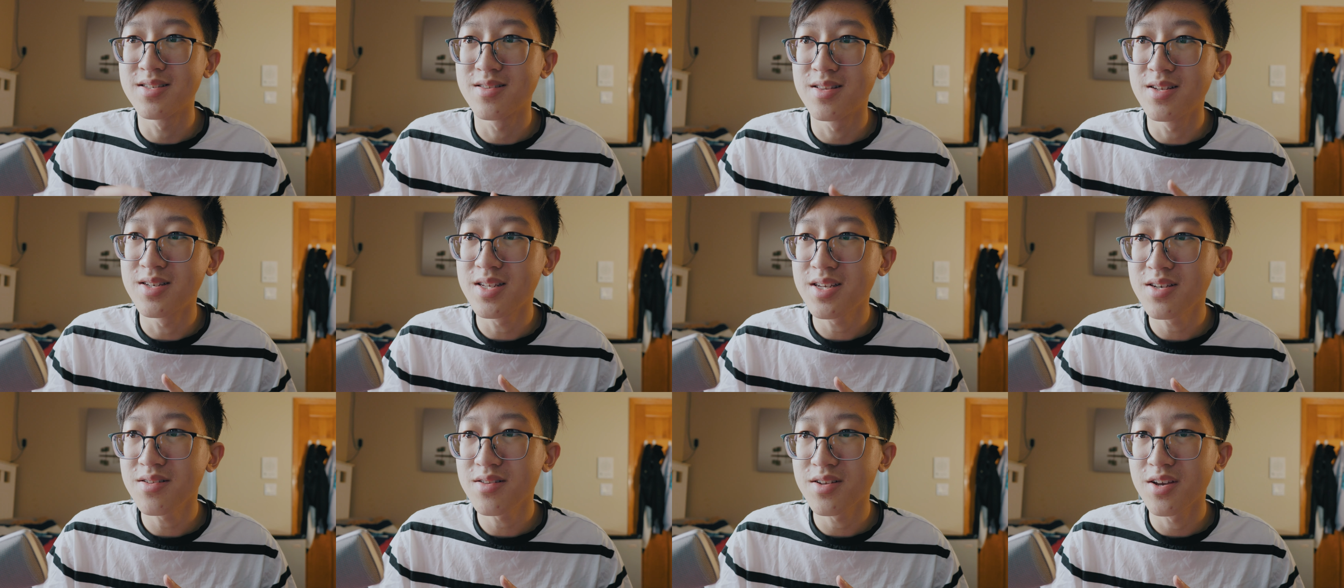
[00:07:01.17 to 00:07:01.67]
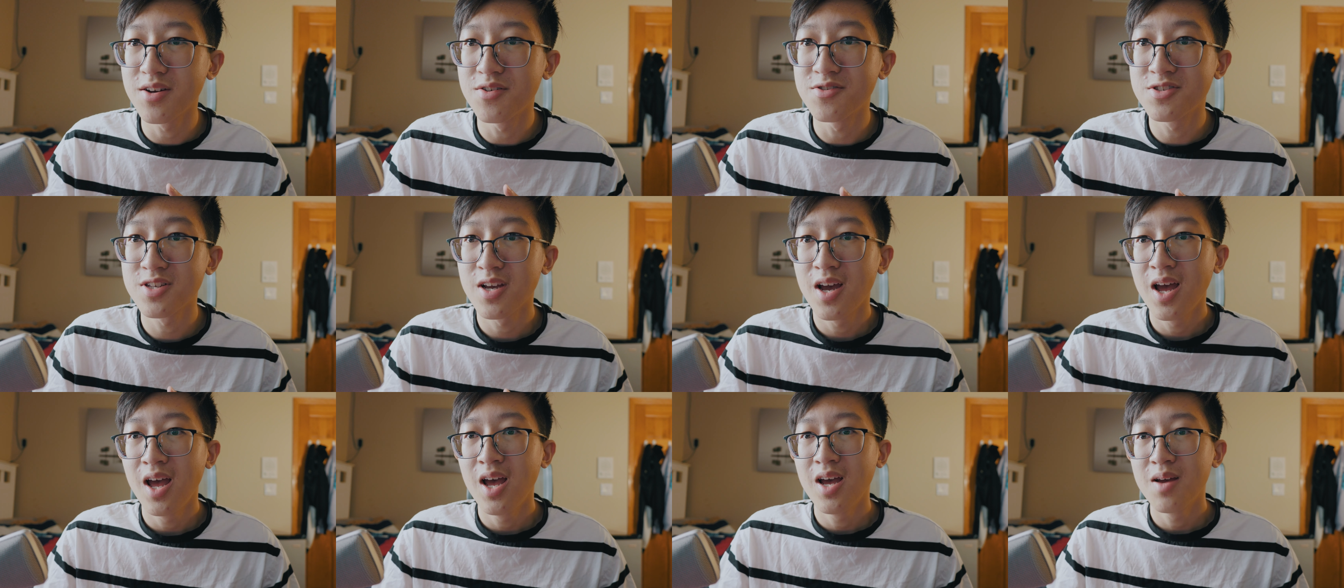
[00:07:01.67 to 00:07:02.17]
the Tealios,
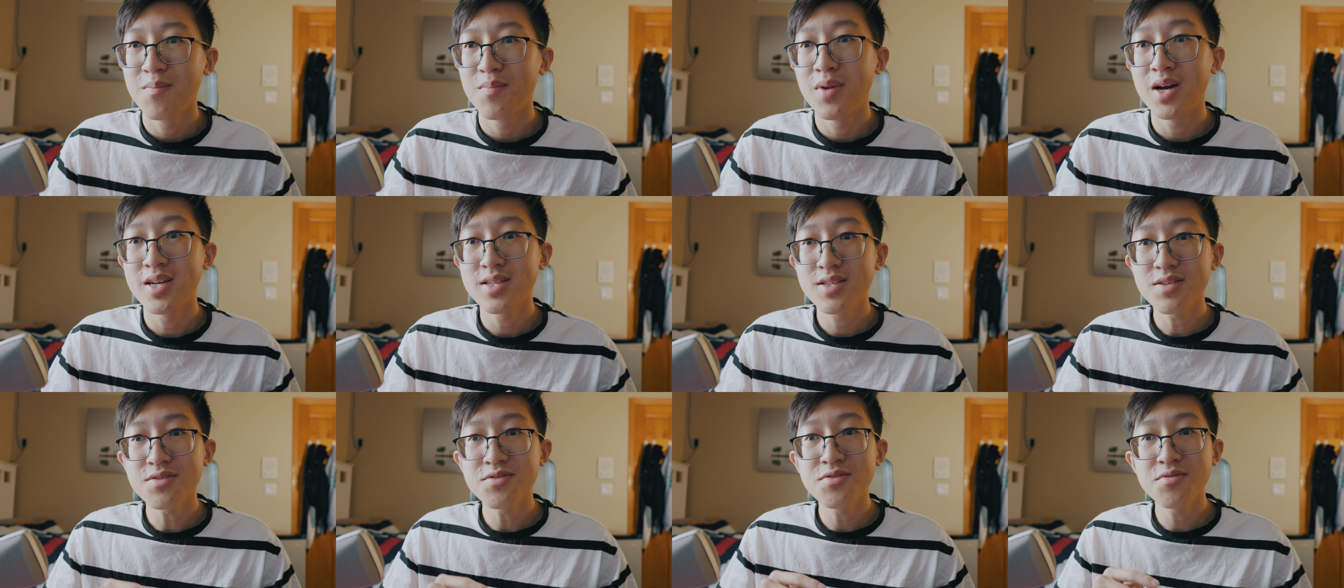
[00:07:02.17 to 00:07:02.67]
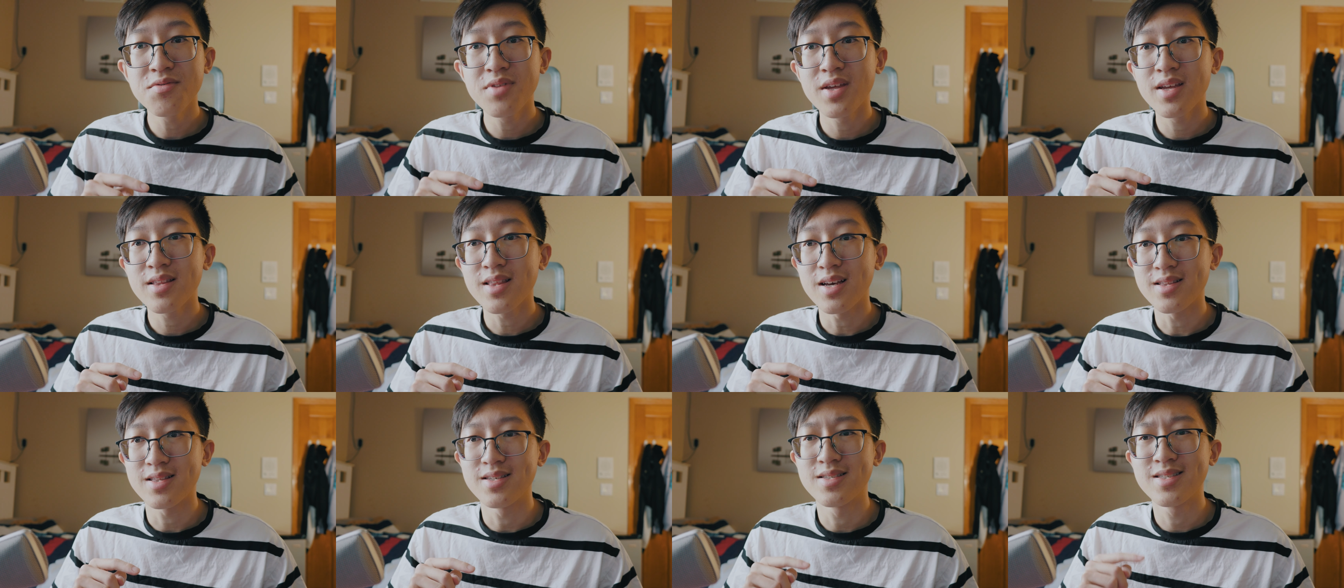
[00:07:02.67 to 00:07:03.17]
but I still do think
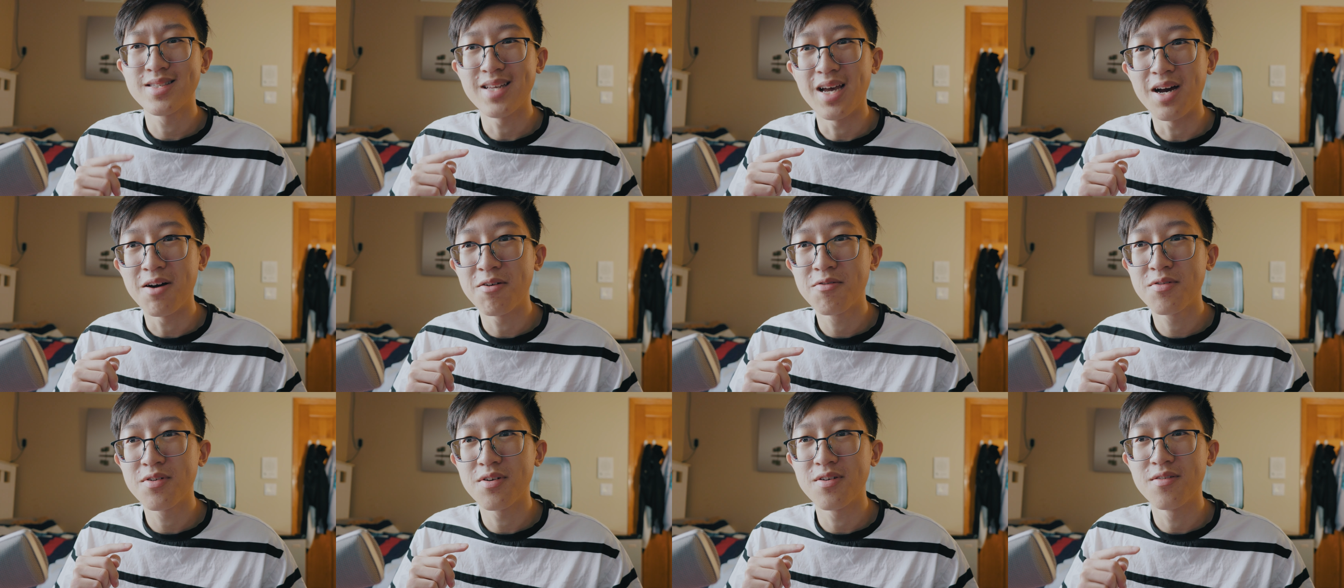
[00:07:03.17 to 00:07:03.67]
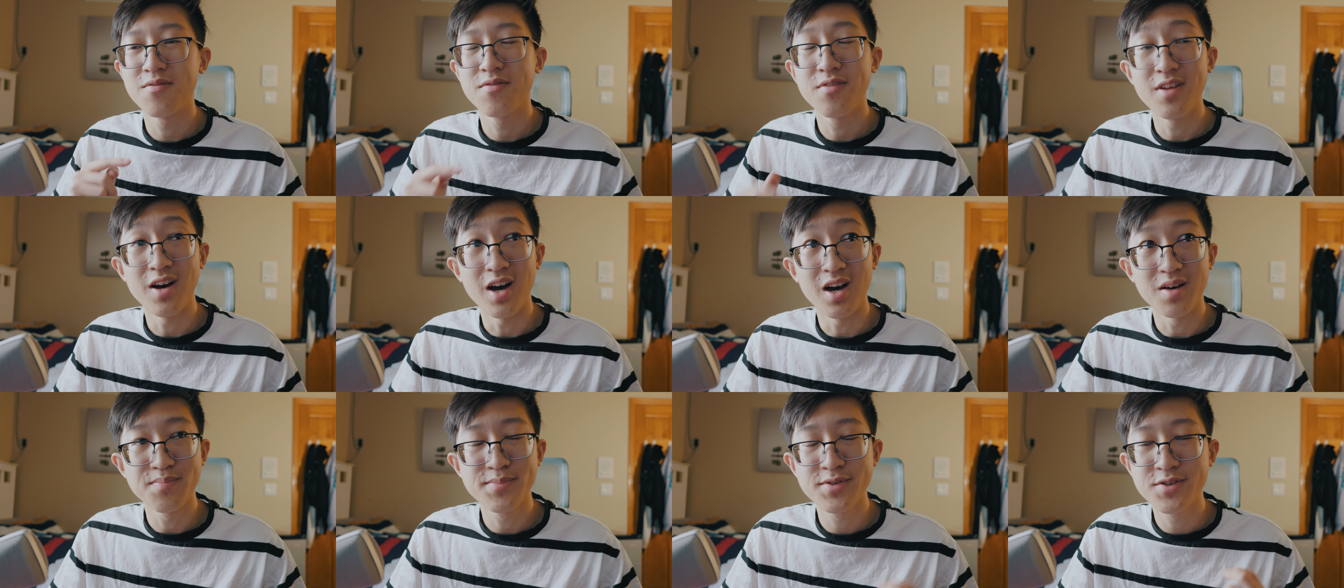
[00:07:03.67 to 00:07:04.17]
that the sound of the
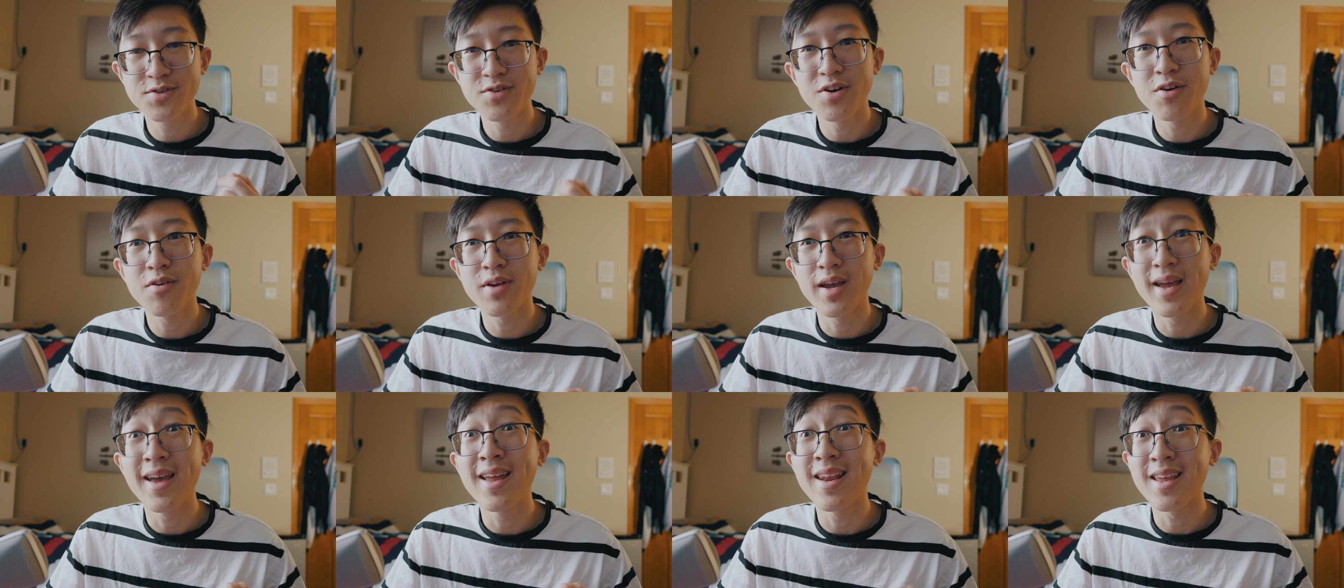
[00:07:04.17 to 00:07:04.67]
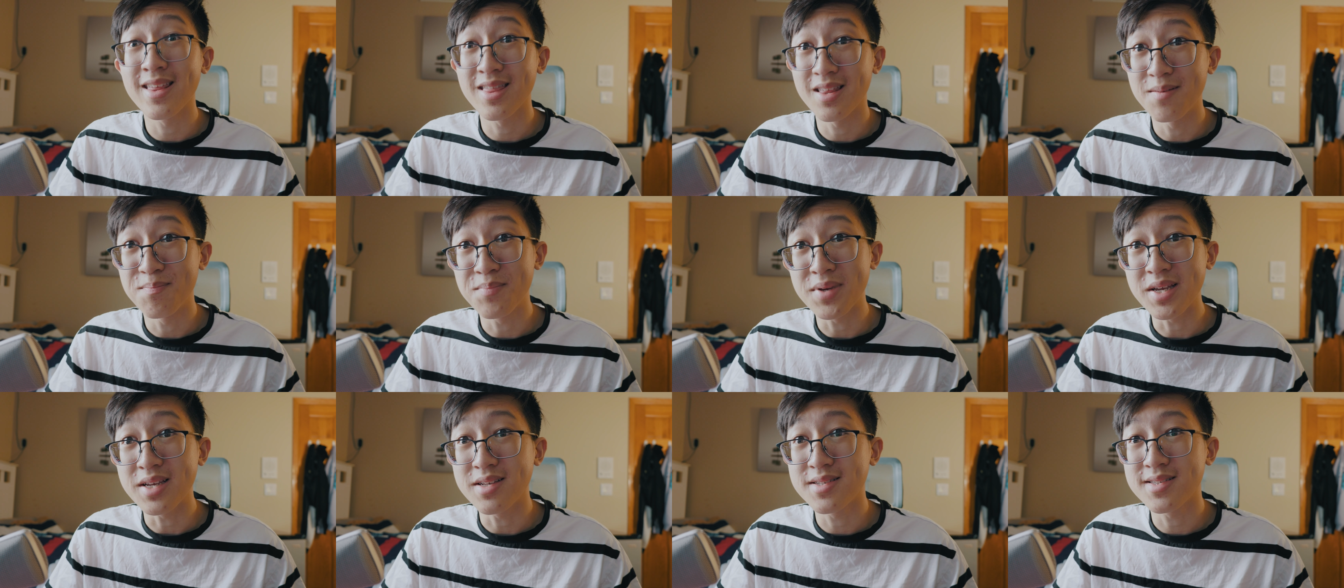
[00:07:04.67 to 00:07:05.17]
upstroke hitting the
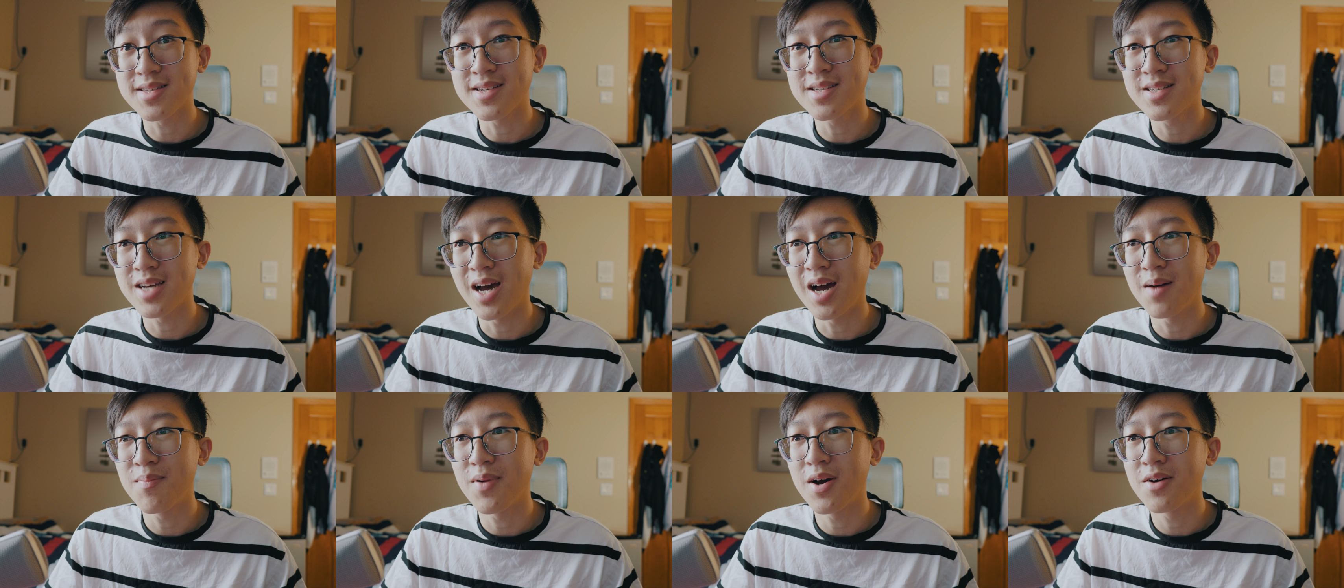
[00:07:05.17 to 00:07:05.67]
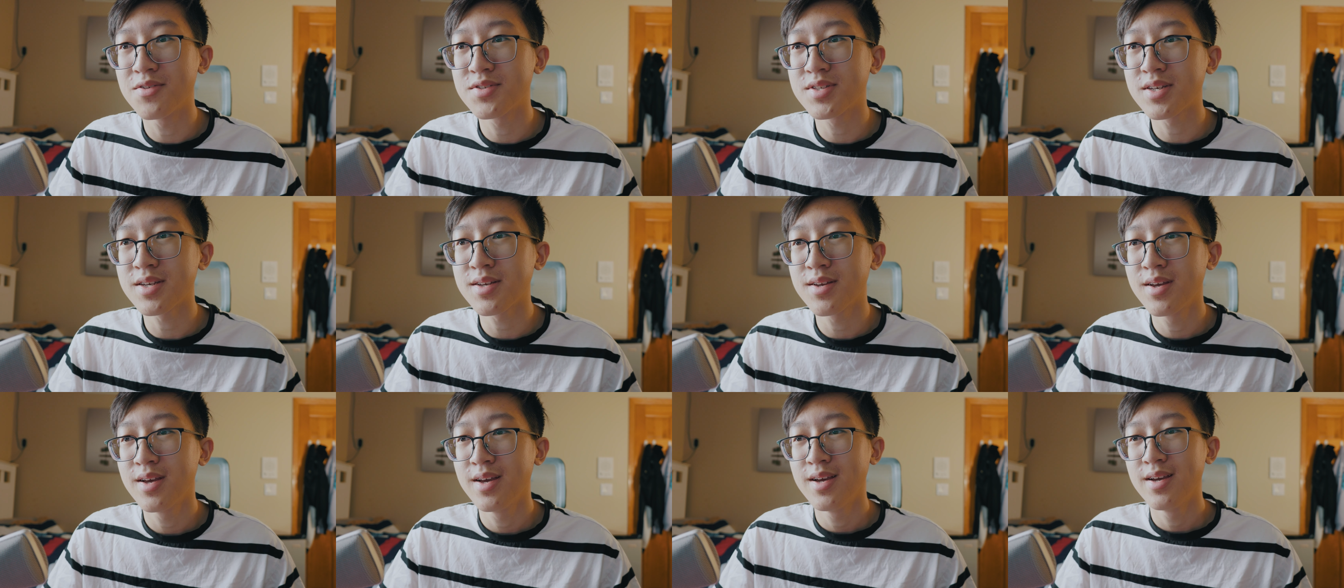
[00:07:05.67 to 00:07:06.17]
PC top
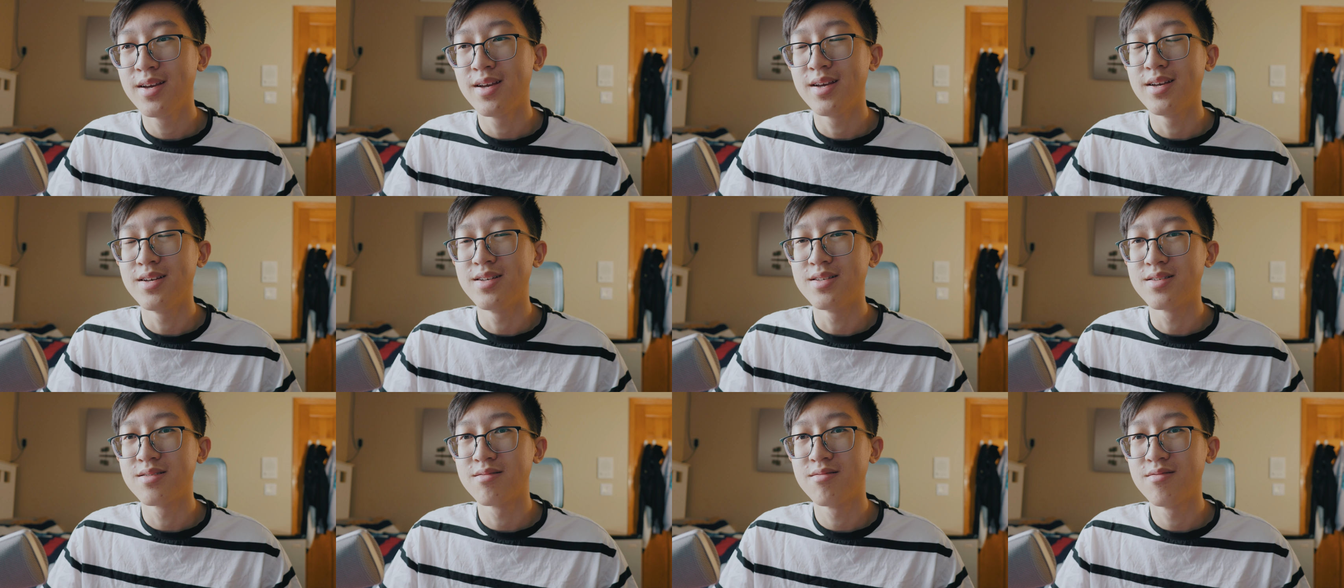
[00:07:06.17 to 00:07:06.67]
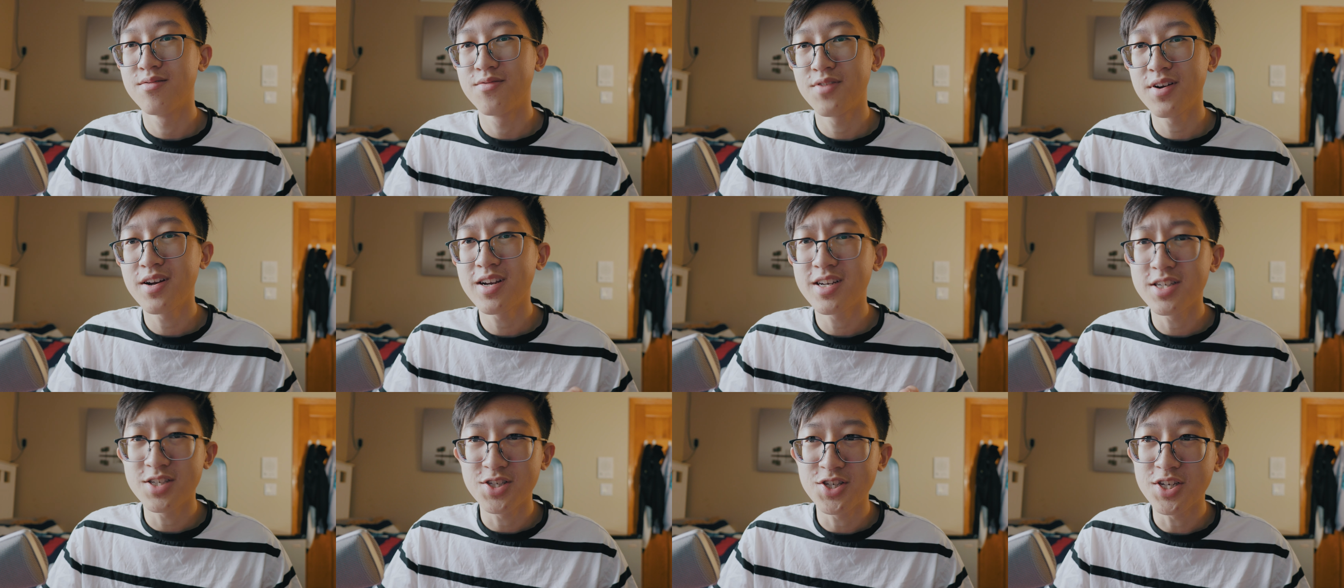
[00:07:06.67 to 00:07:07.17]
housing is
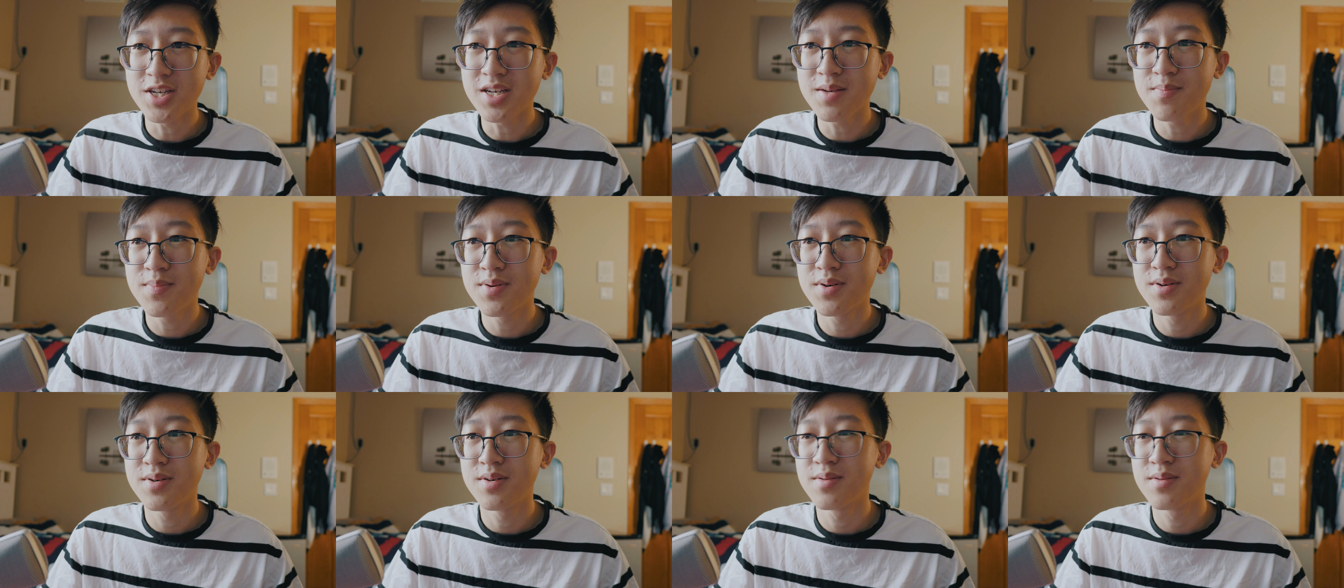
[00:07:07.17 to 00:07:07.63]
very cheap,